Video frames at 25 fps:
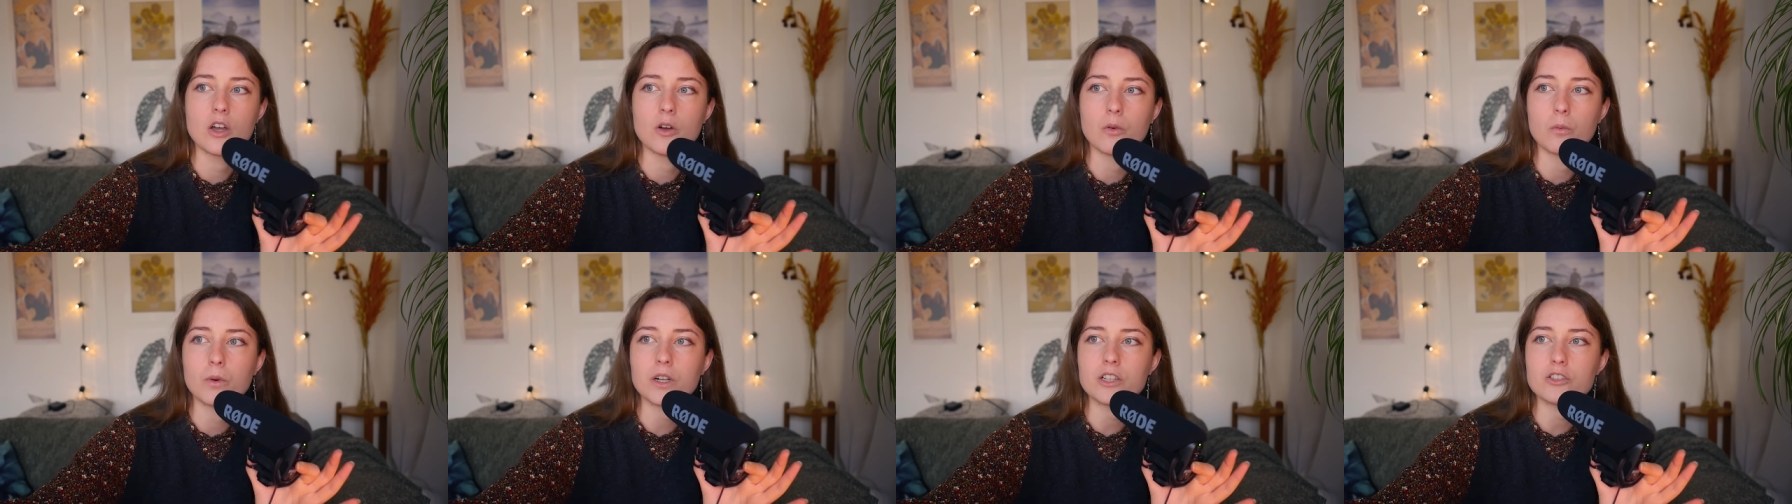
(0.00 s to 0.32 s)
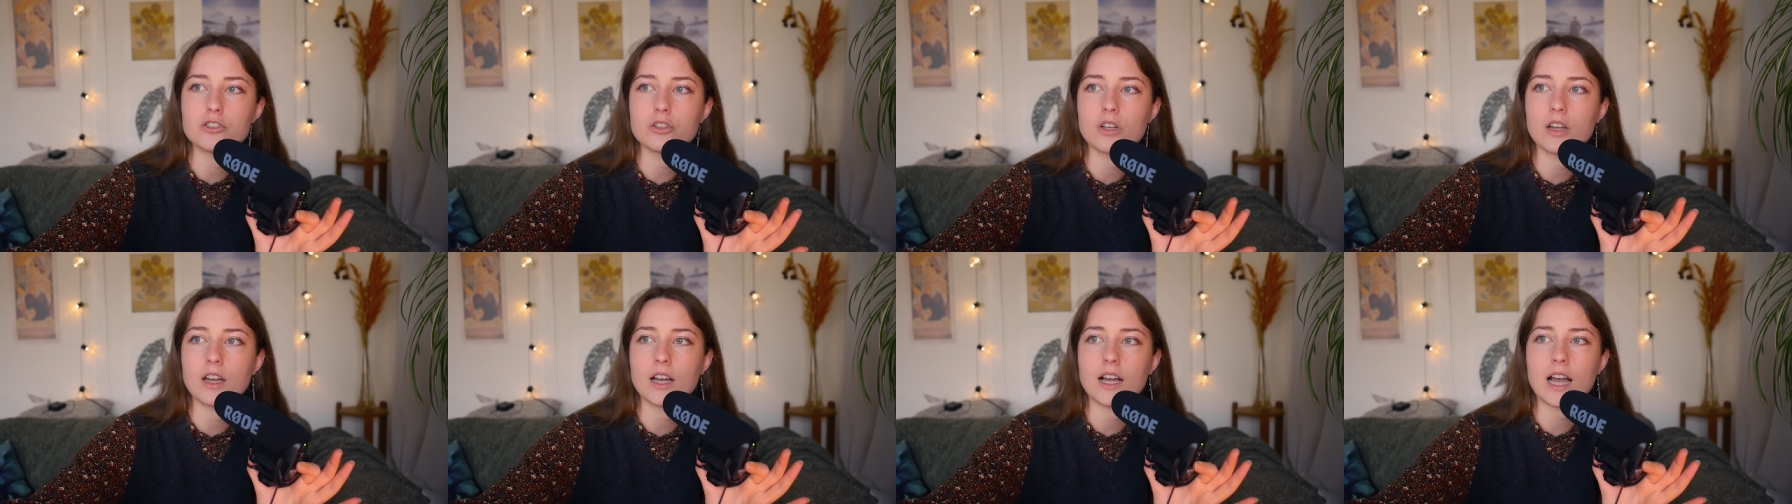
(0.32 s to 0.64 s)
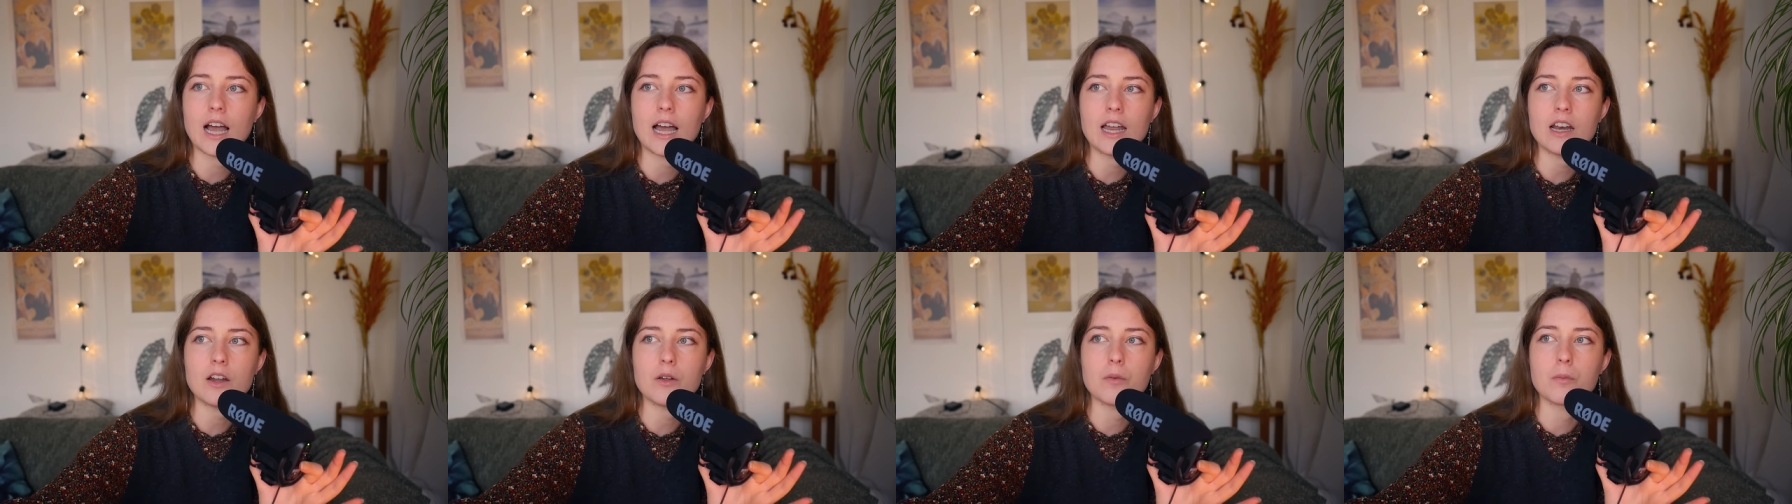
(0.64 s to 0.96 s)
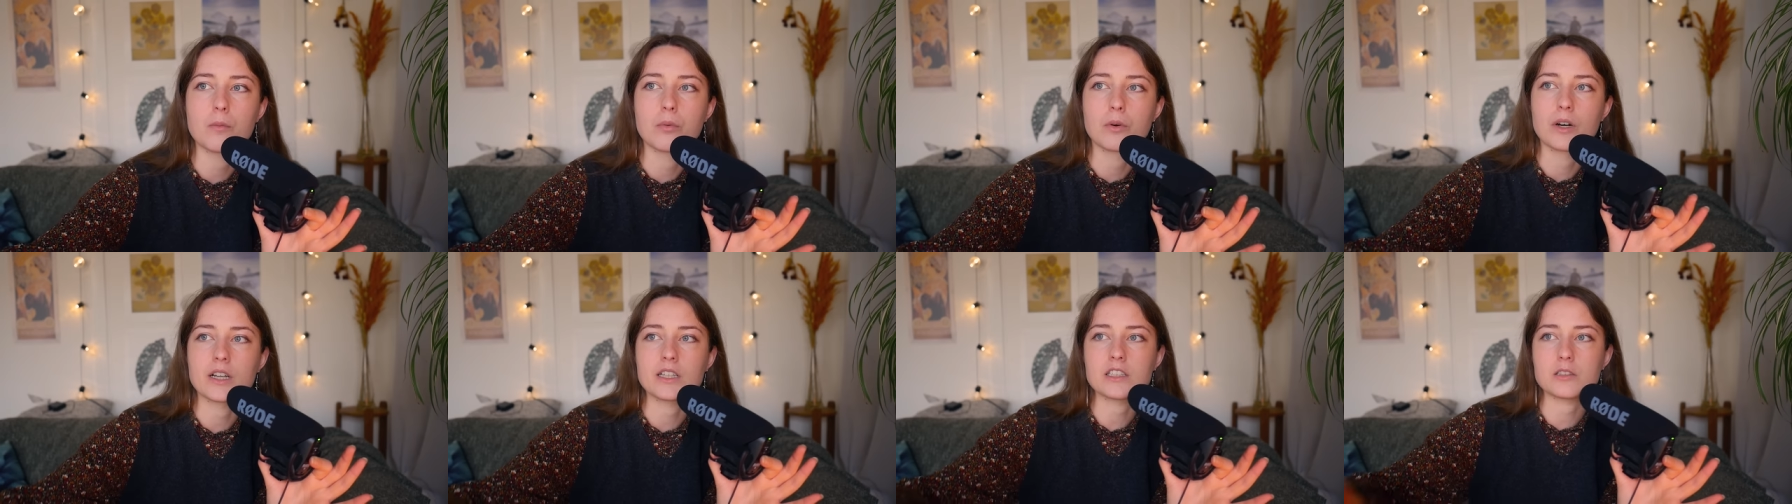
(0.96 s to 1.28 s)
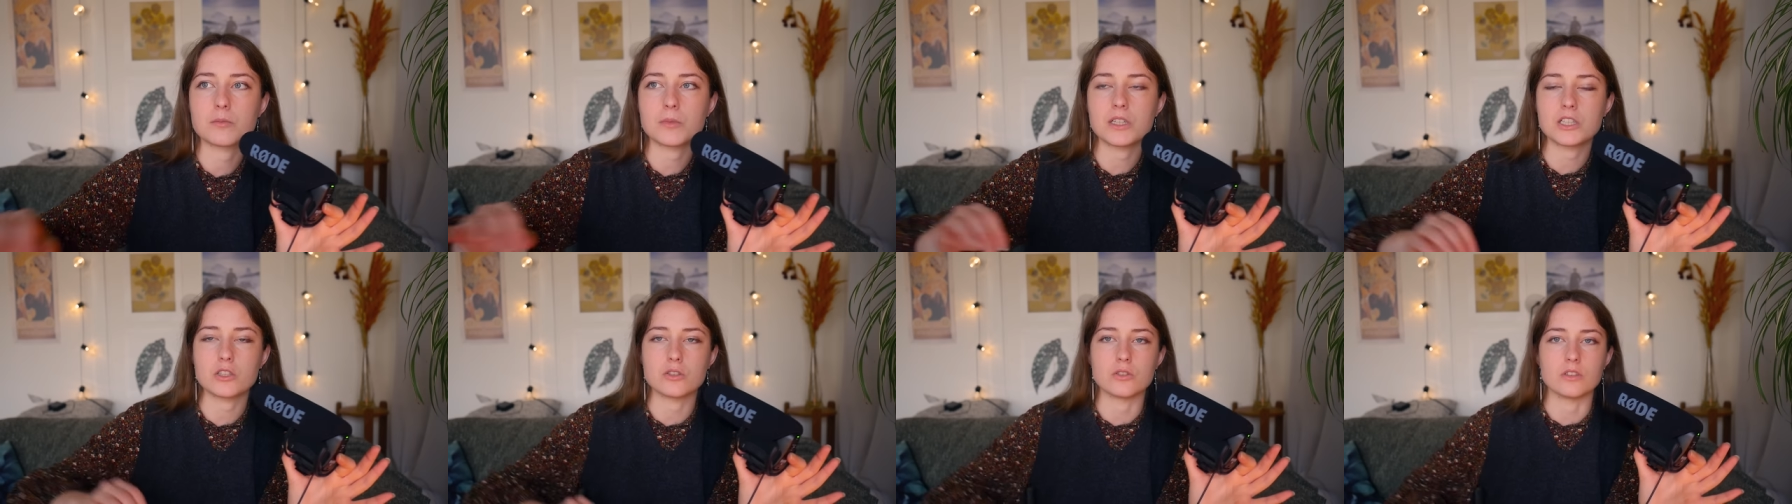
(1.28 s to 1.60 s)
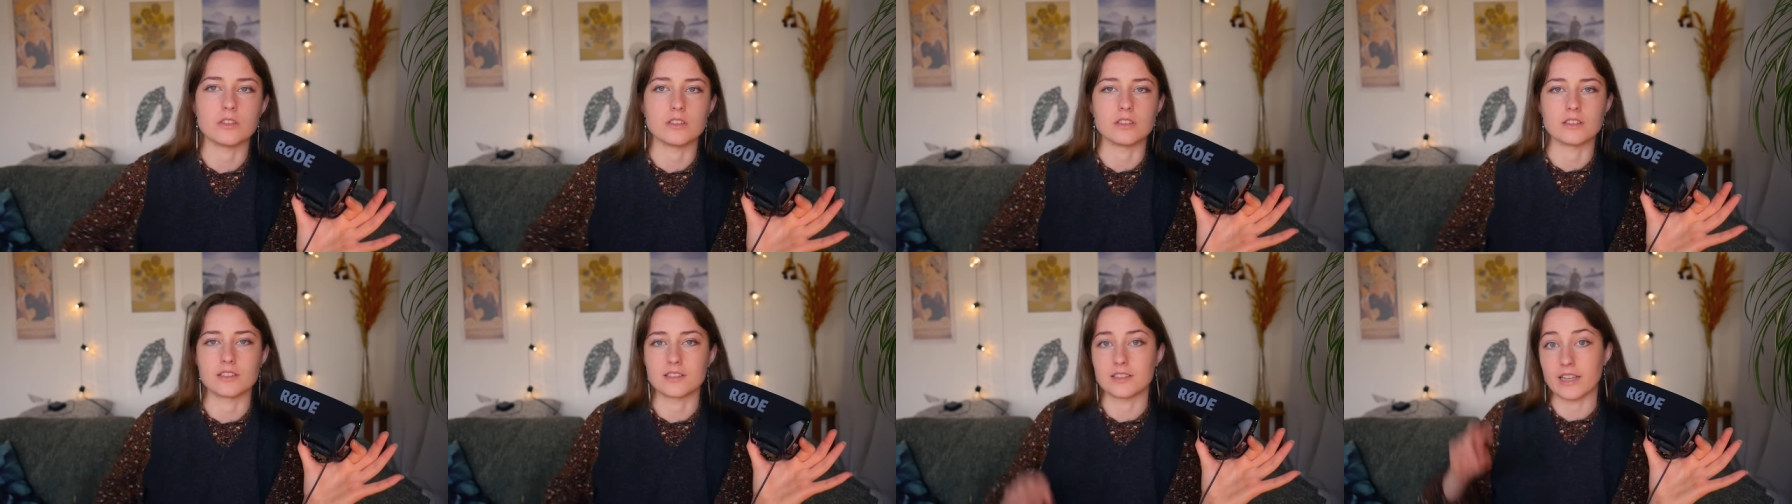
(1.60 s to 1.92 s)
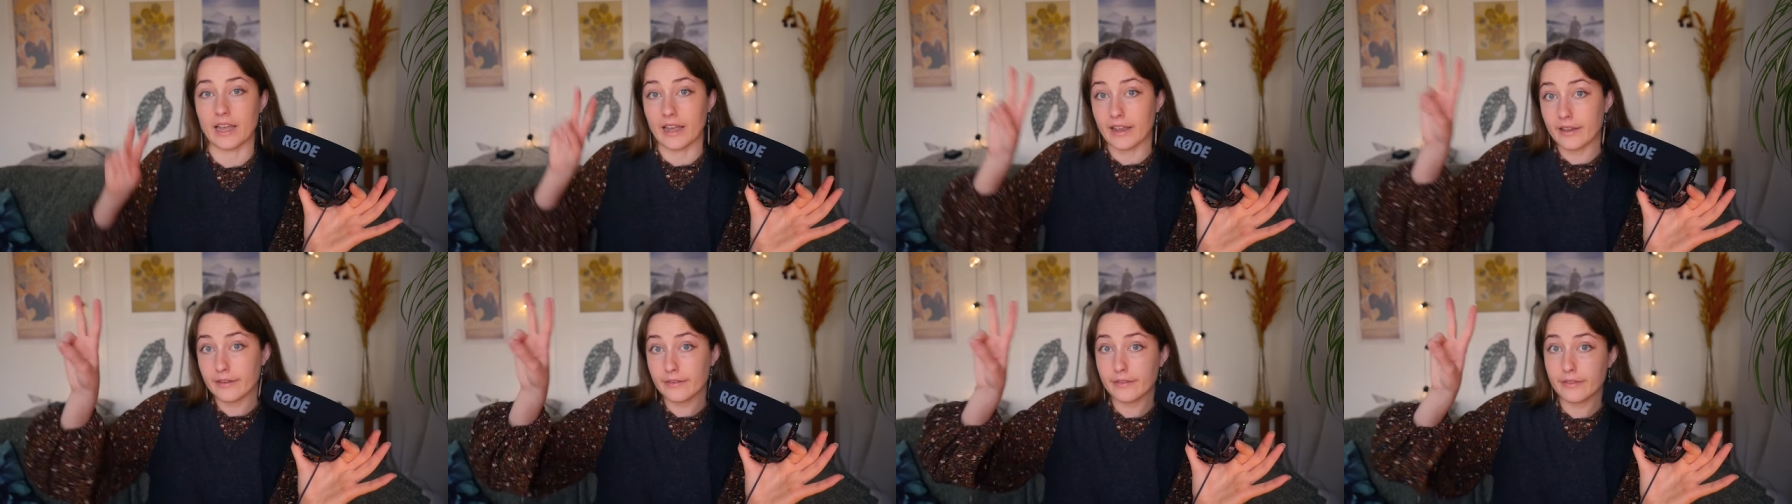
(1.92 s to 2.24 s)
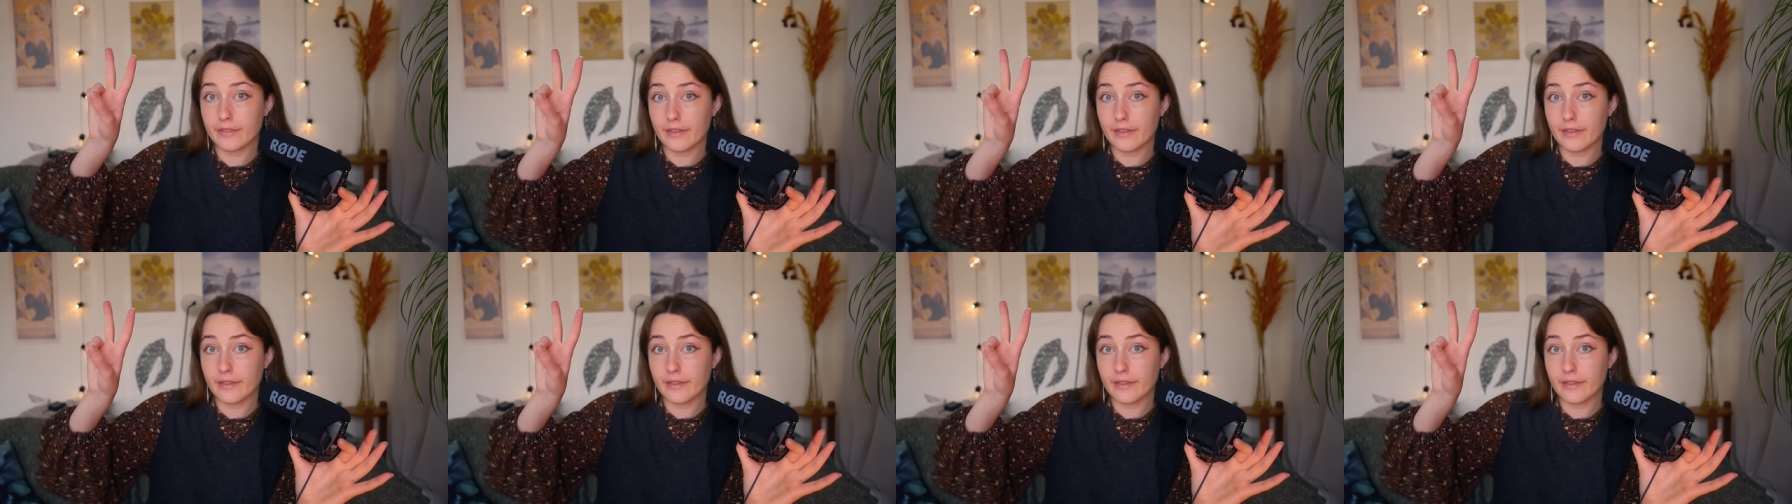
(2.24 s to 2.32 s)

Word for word: Which kind of brings me to the second